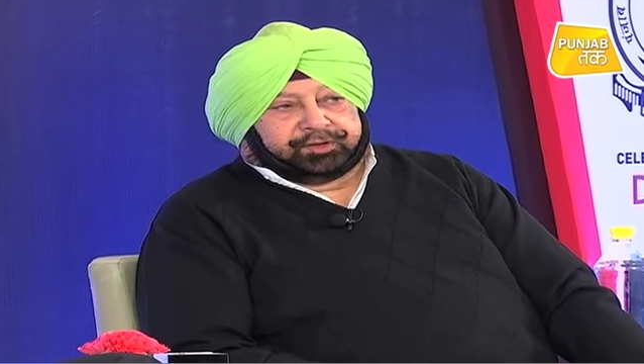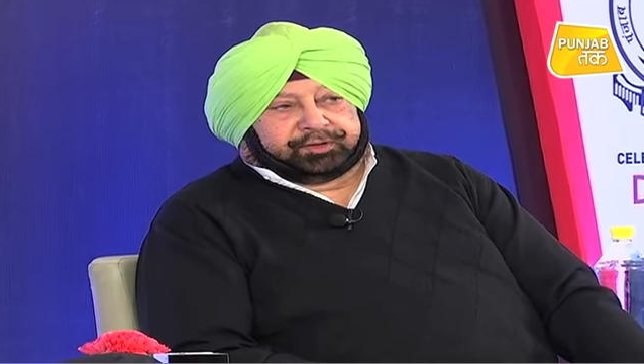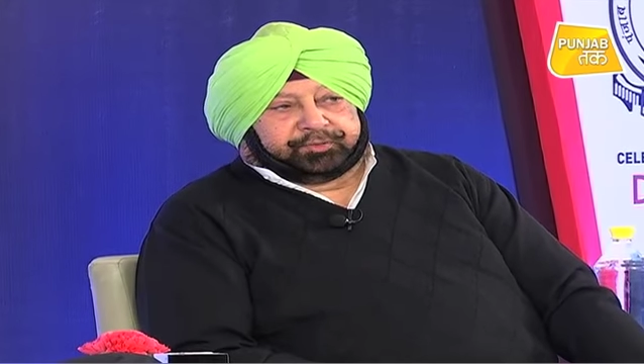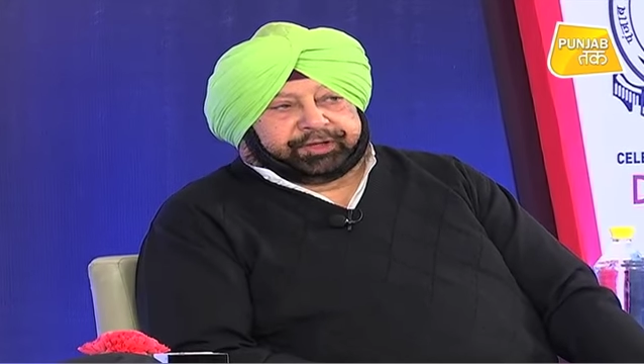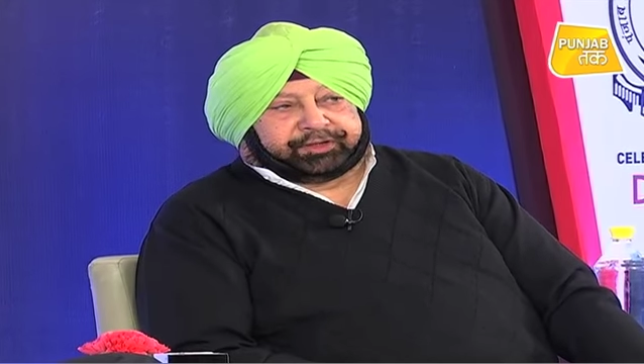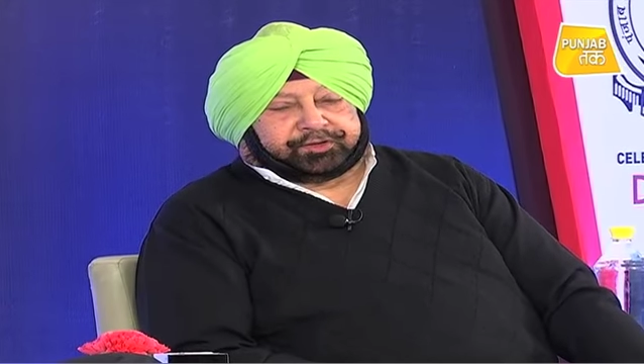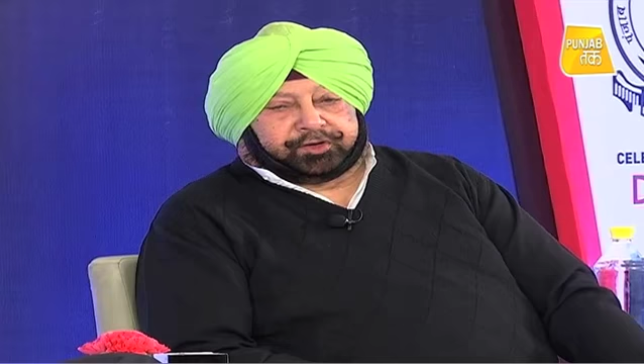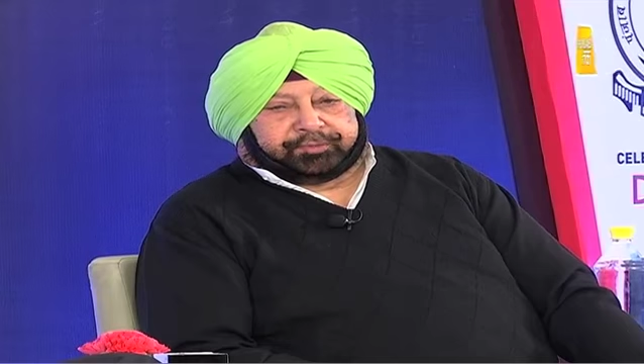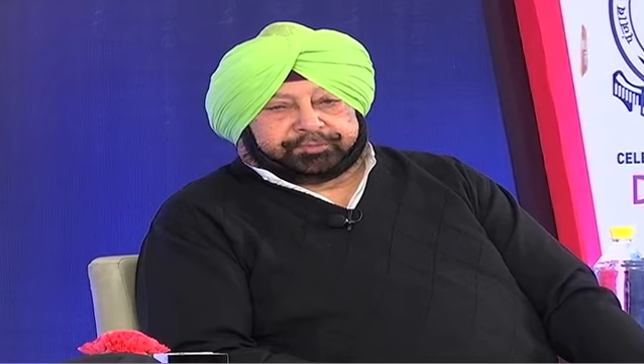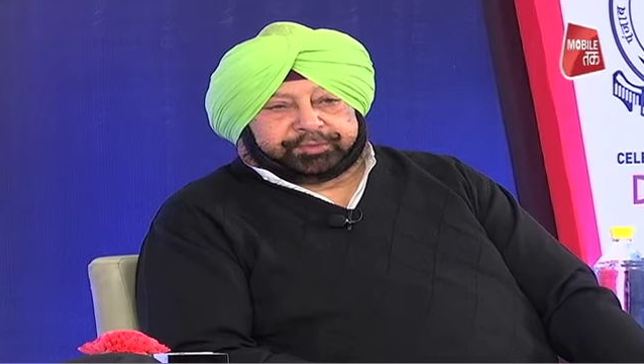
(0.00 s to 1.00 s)
the wheat
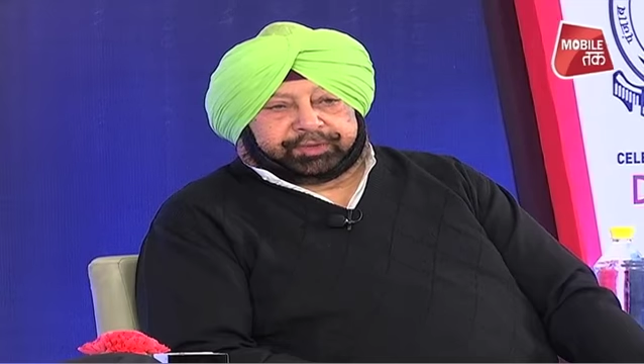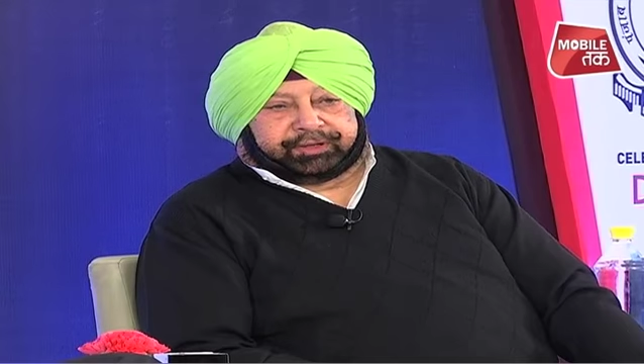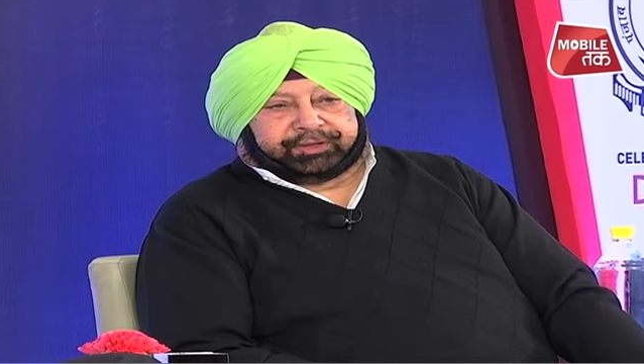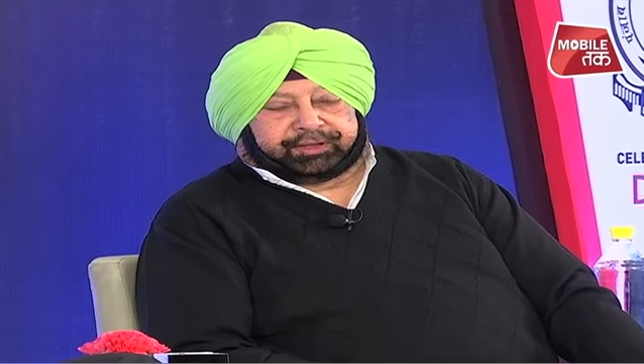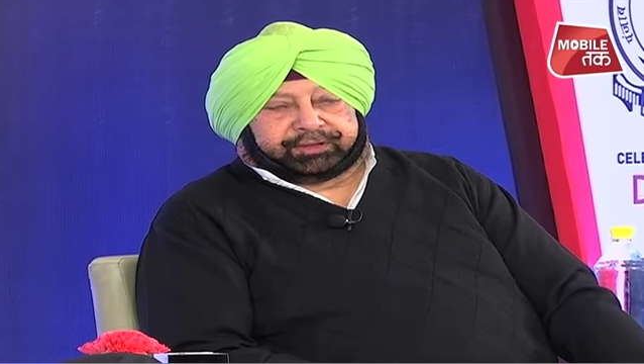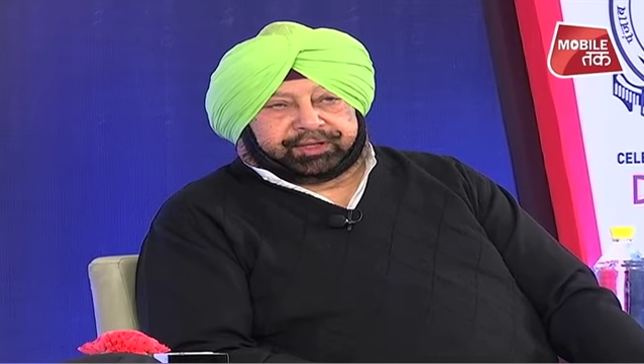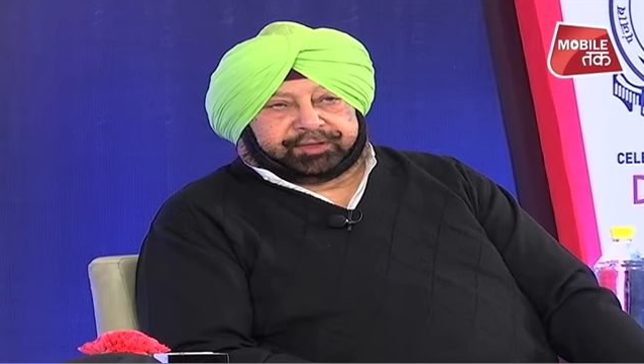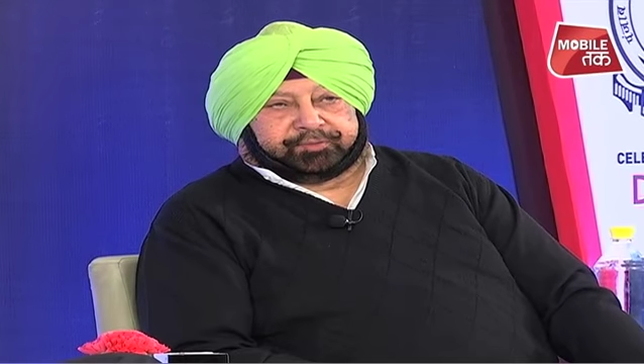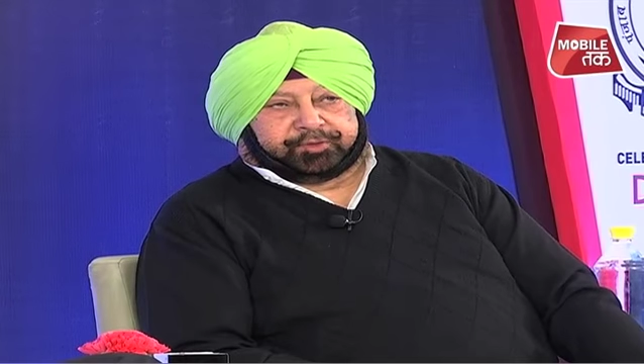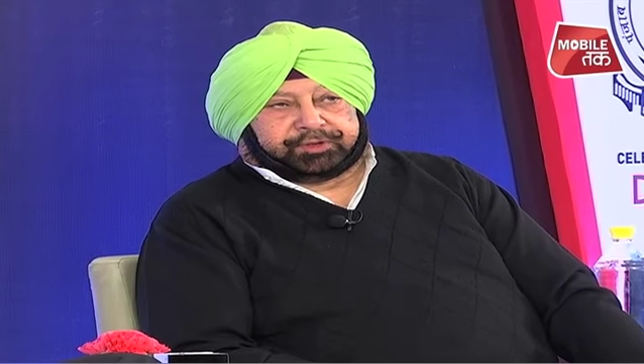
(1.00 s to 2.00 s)
crop at that
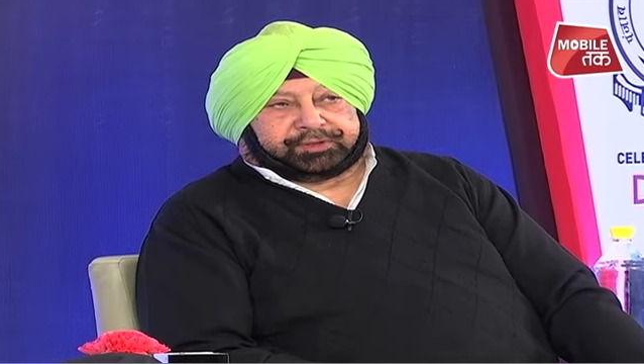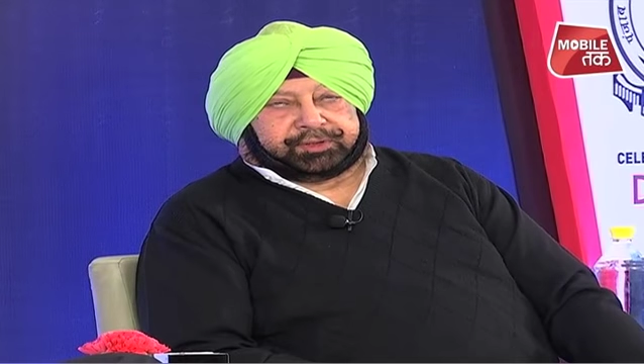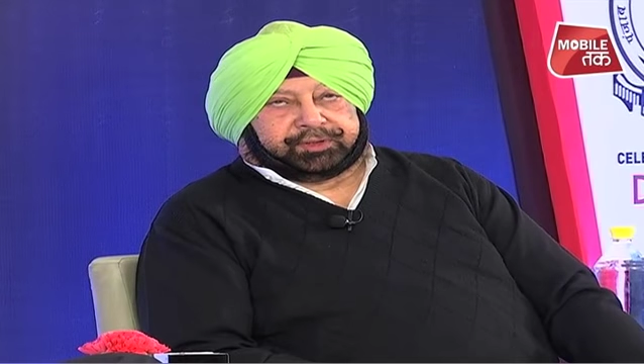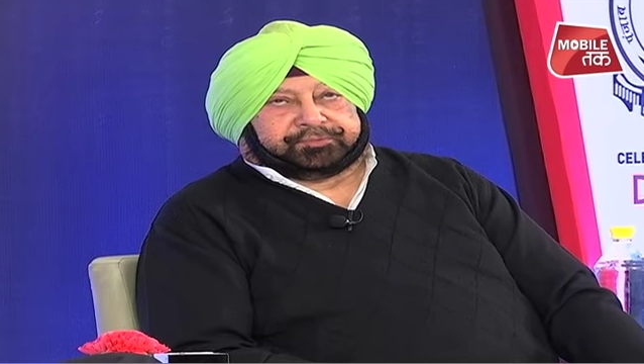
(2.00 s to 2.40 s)
time was,